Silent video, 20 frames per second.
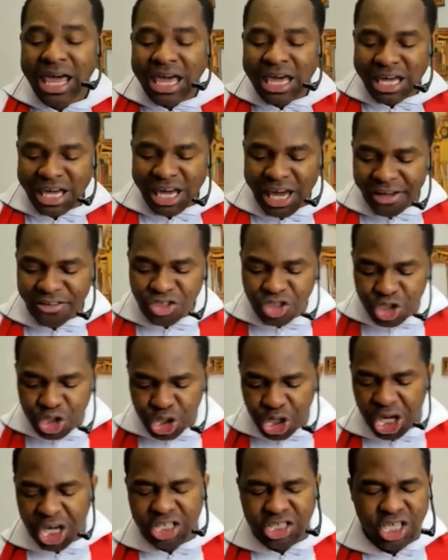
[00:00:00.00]
In
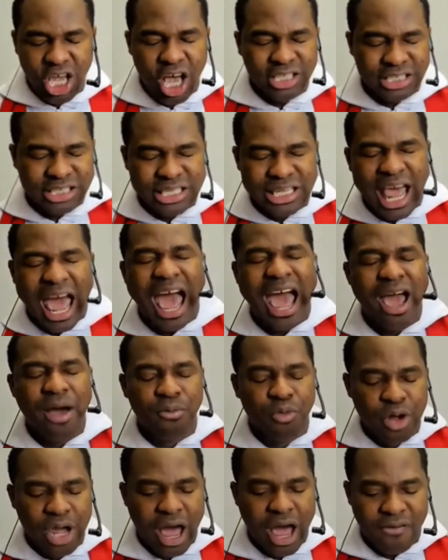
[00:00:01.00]
Jesus'
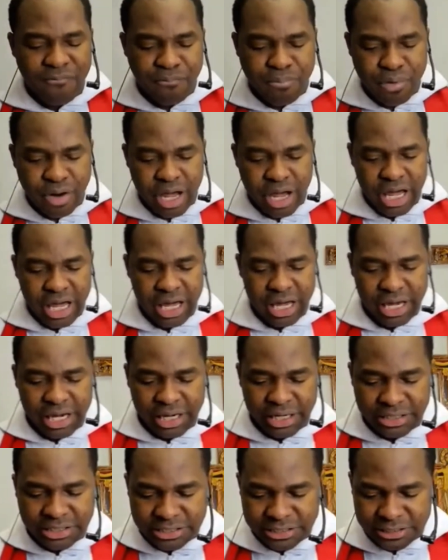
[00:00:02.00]
name, we have prayed.